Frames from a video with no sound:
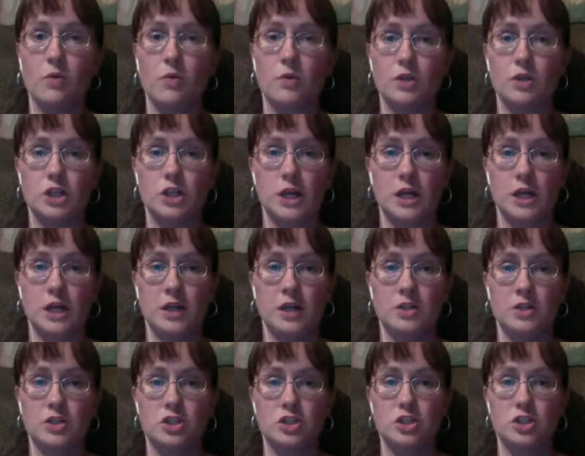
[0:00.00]
were
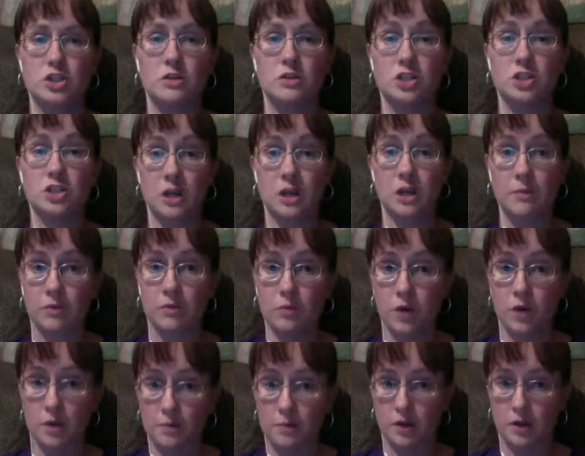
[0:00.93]
changed, the shape of the
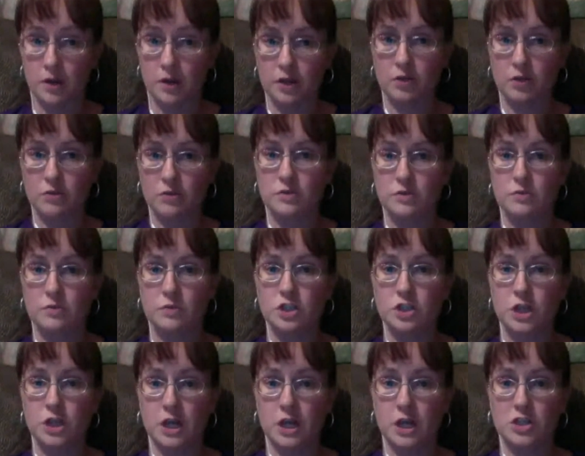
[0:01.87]
water molecules were
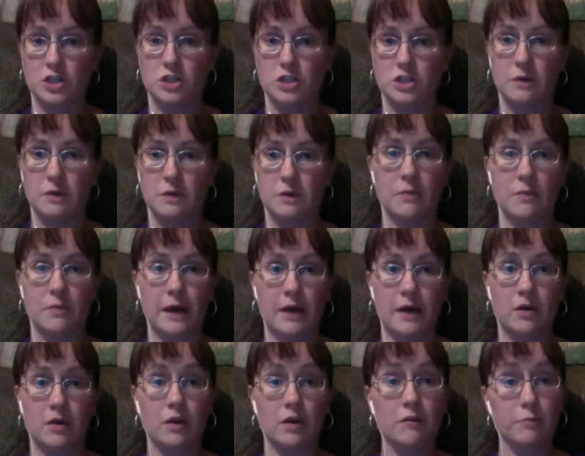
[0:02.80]
changed by the
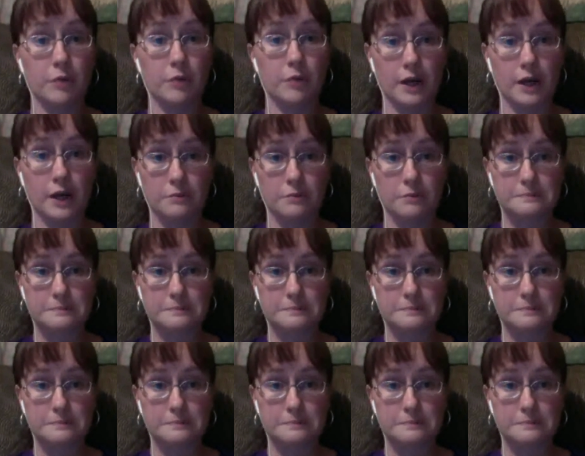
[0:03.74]
power of prayer.